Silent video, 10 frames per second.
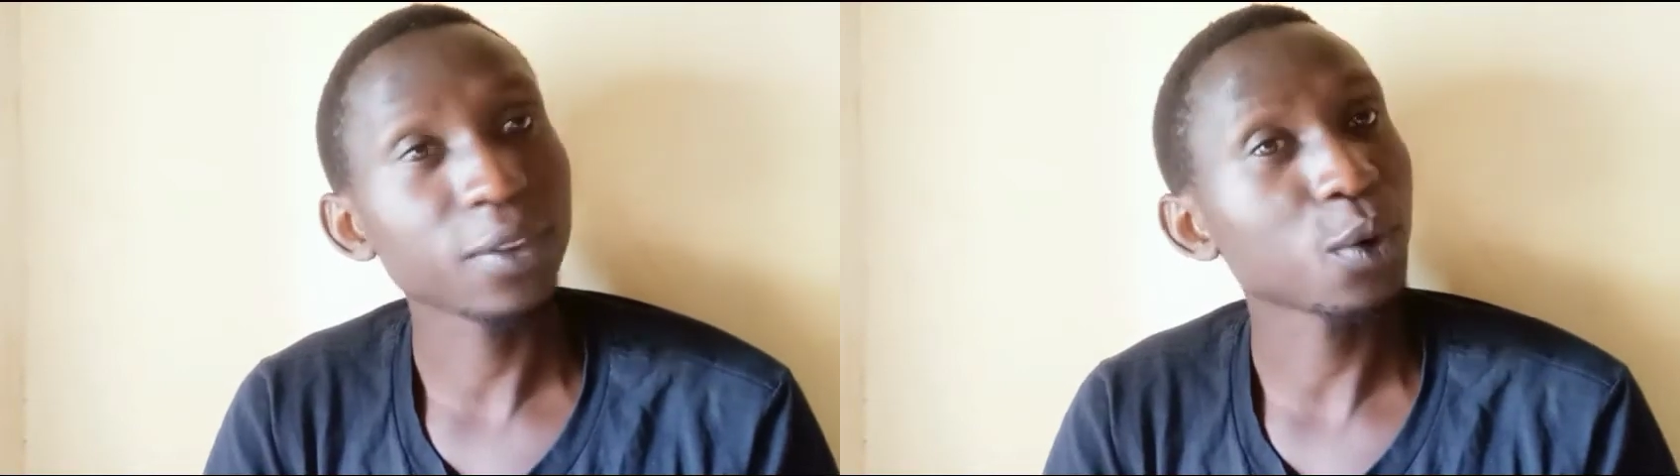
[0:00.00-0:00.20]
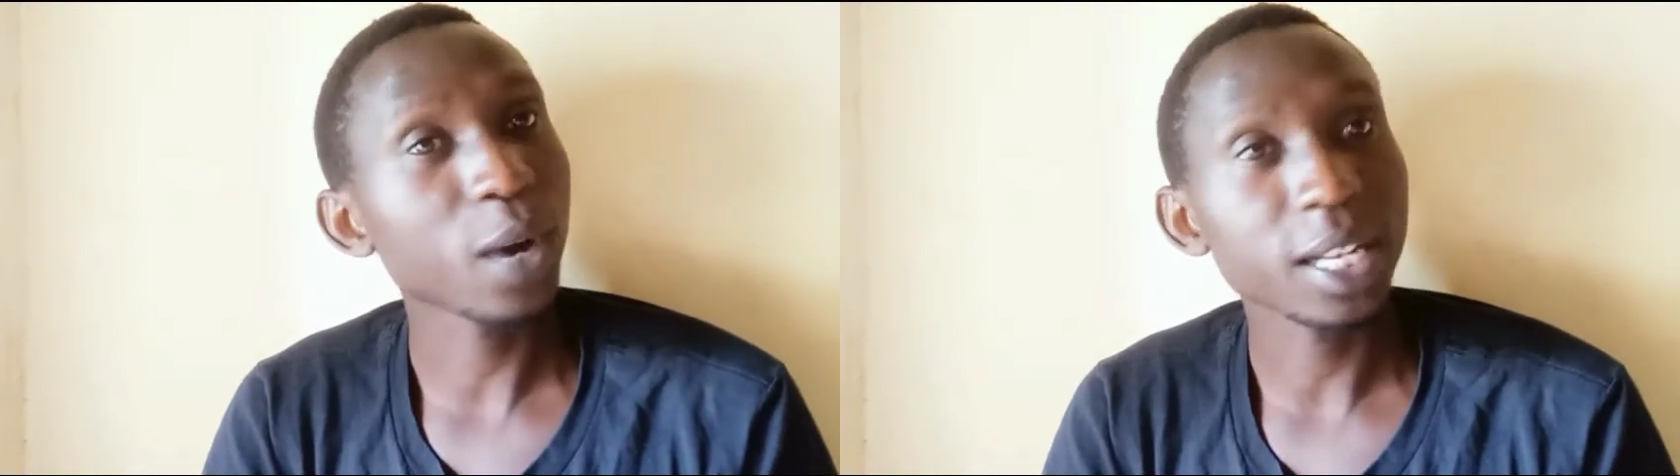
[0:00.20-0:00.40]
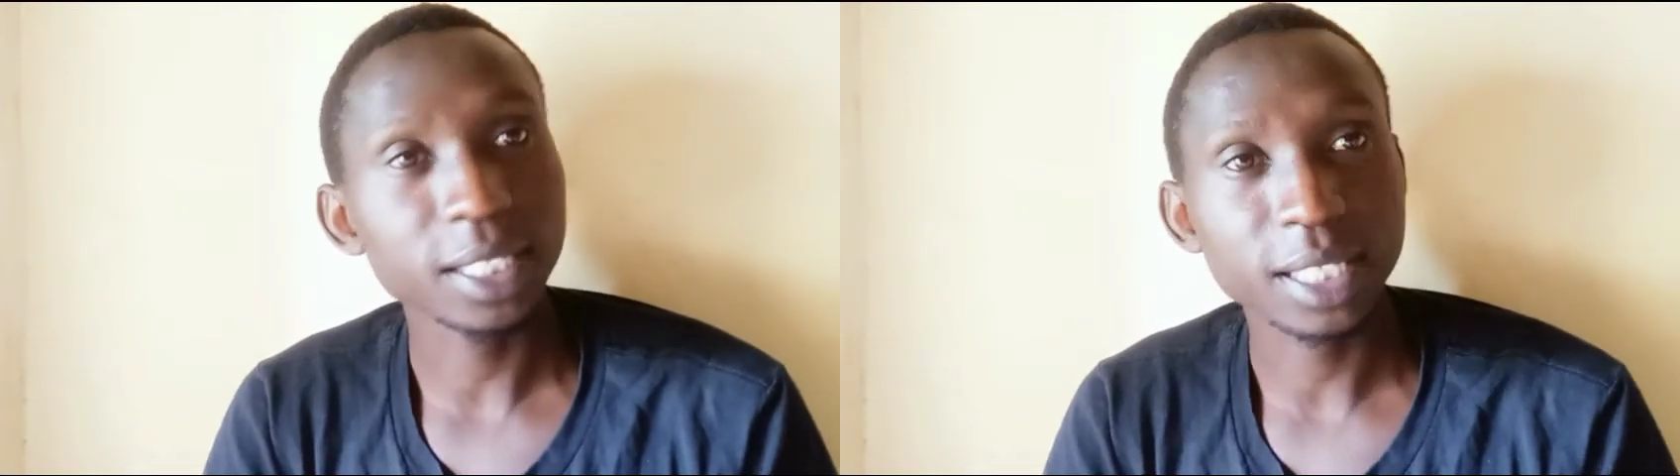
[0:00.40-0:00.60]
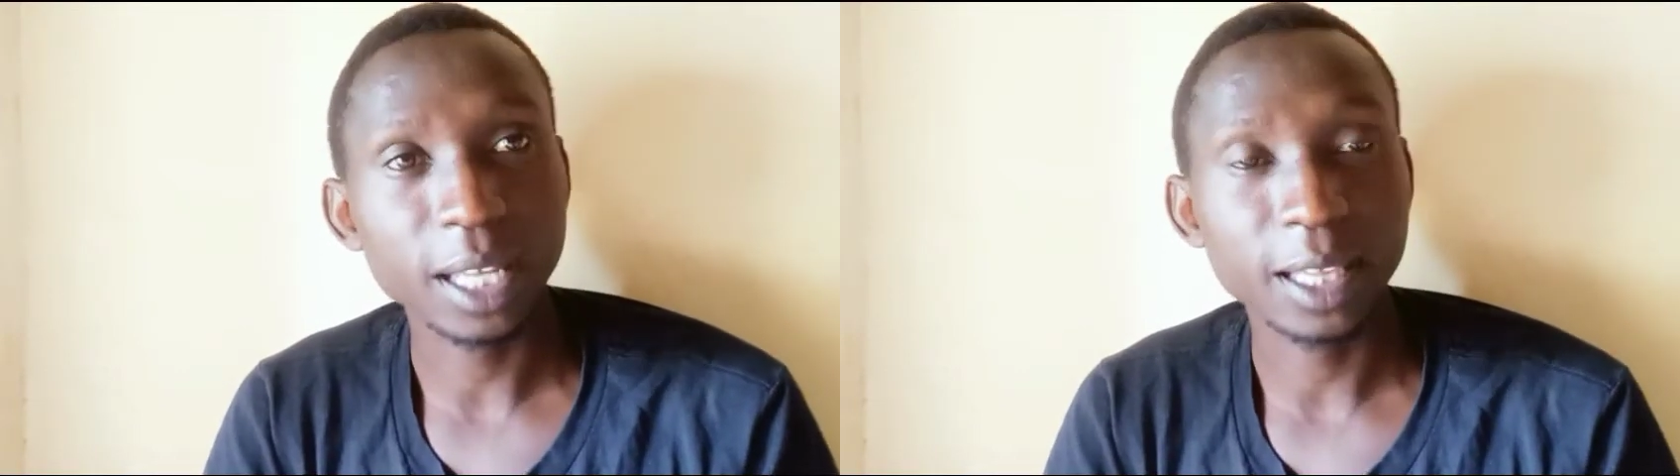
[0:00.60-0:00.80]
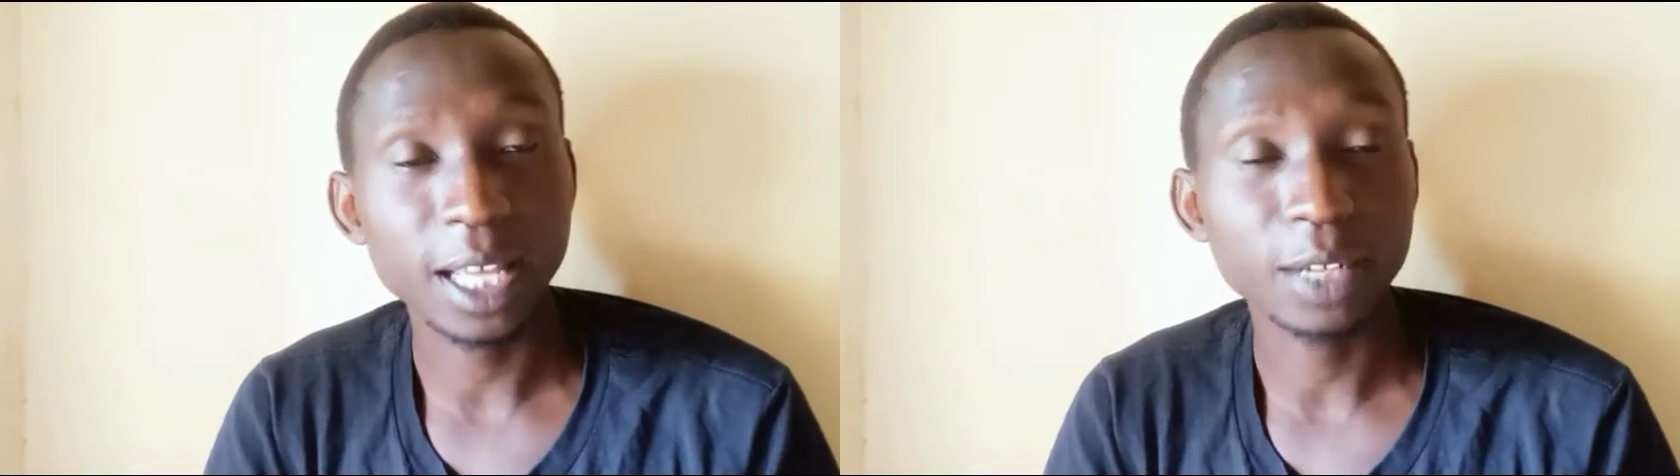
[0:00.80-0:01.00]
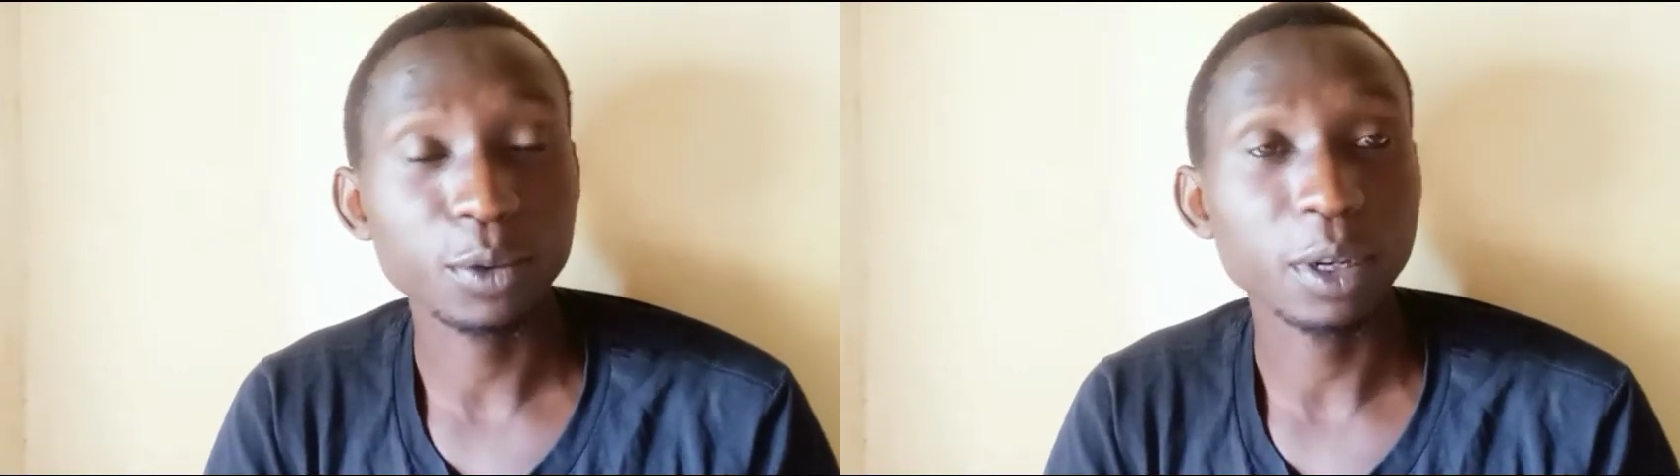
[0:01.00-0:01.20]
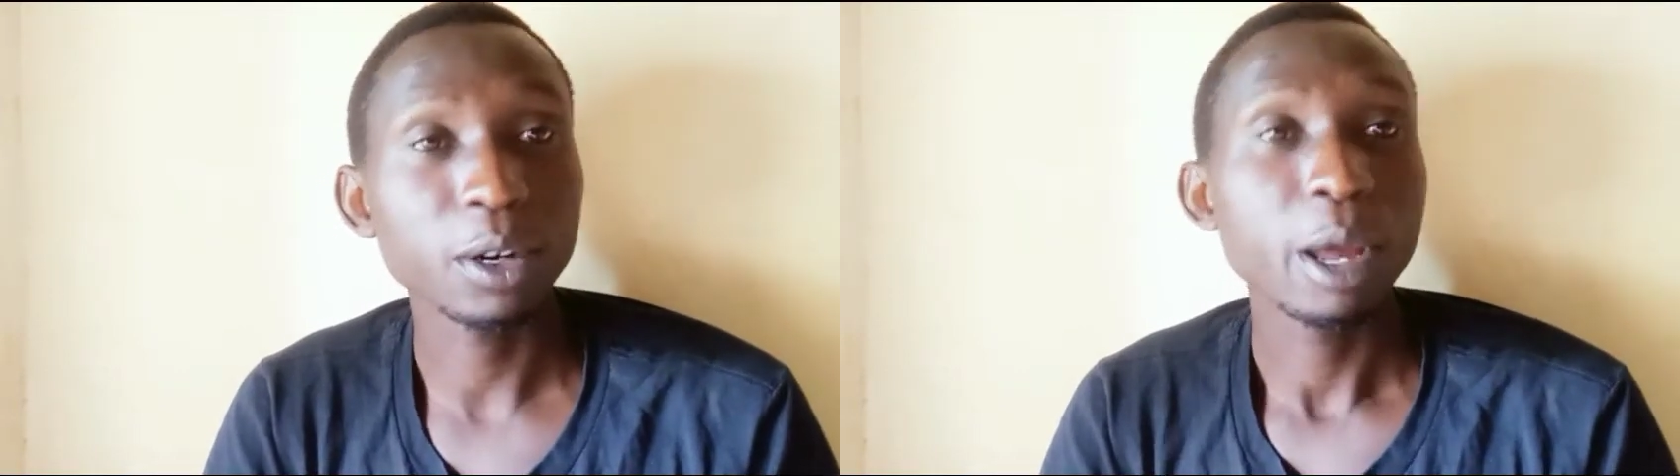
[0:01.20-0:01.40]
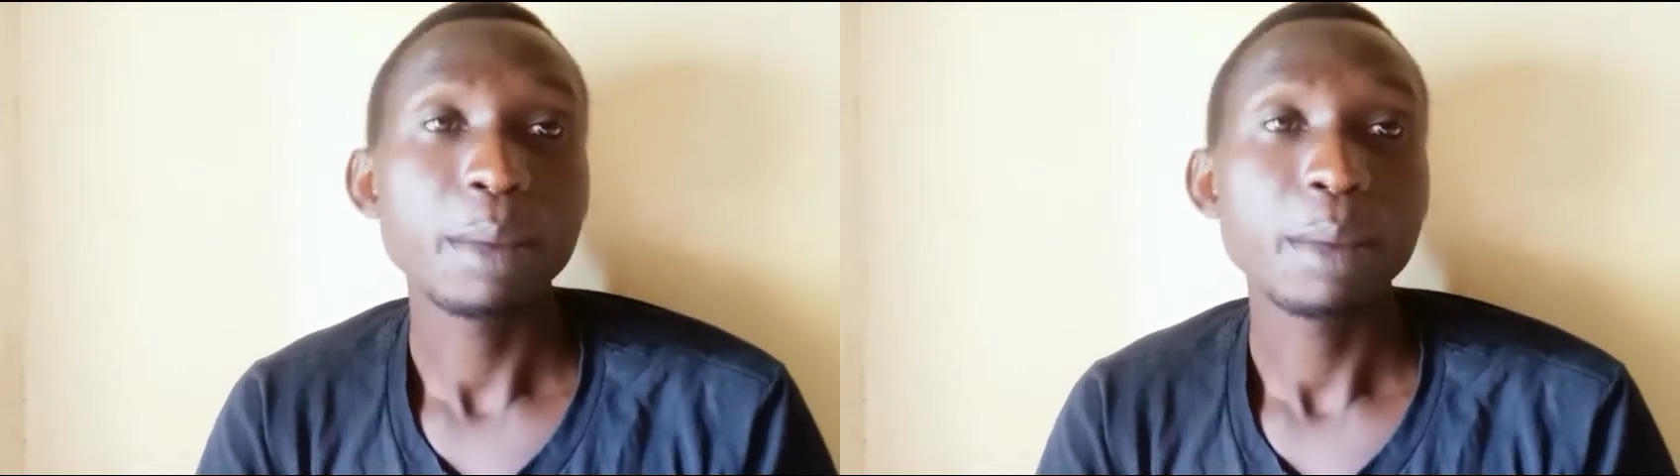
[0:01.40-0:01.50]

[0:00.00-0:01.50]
you can start that one